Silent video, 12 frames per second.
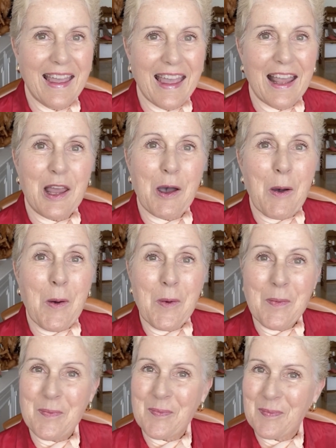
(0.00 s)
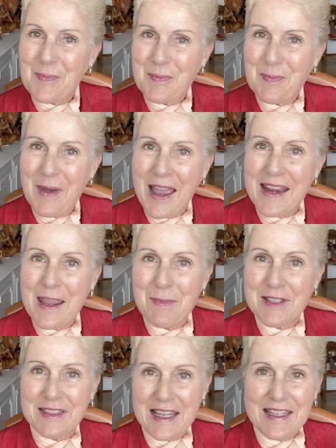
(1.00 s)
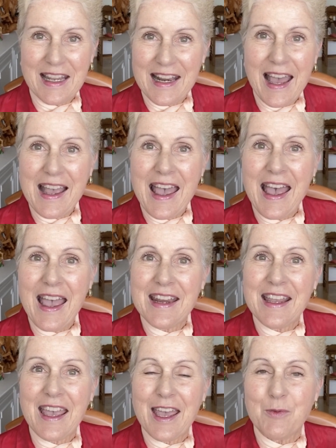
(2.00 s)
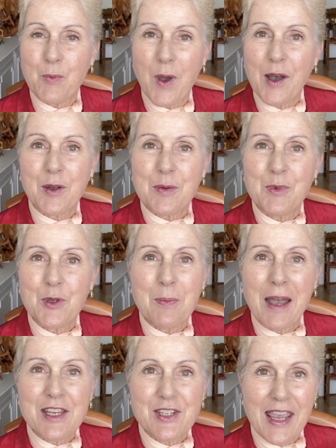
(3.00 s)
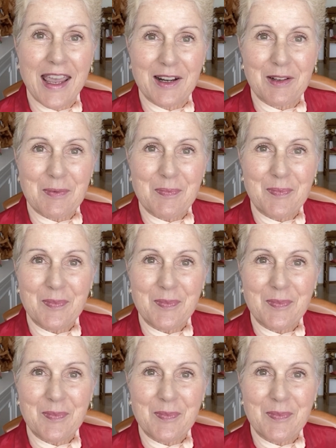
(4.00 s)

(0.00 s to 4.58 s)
Hello, my name is Linda Langerheide and welcome to my channel.